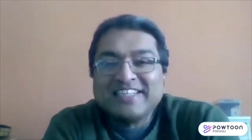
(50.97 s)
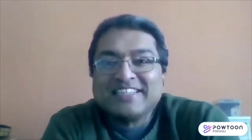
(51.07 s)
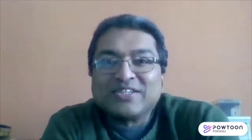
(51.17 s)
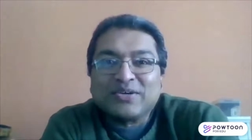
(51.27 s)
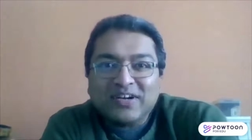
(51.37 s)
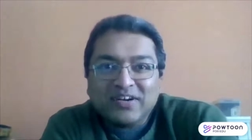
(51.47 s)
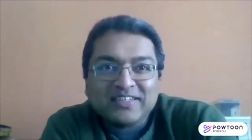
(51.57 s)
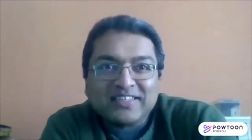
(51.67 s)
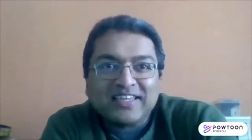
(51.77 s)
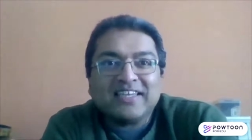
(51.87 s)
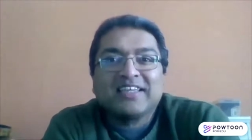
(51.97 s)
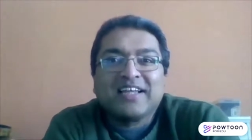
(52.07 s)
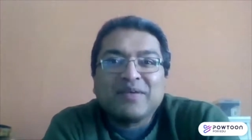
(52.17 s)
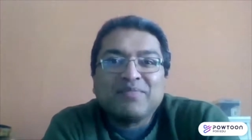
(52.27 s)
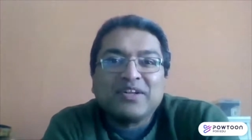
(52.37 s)
So currently,
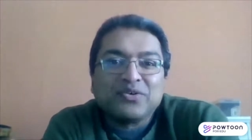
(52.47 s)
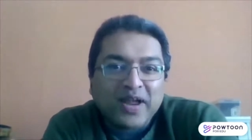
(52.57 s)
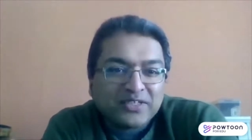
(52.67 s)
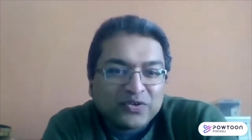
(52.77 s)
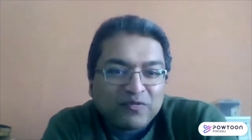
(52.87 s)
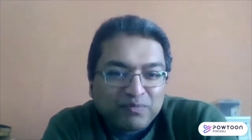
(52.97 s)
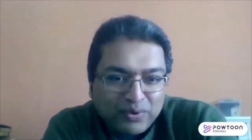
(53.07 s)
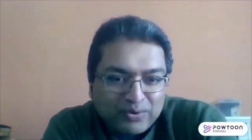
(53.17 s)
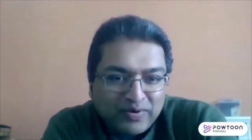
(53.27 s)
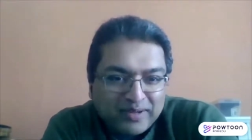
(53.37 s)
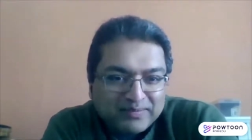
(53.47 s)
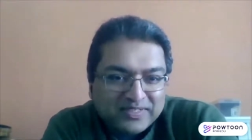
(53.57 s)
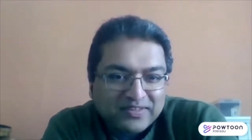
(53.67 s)
I'm the director of programs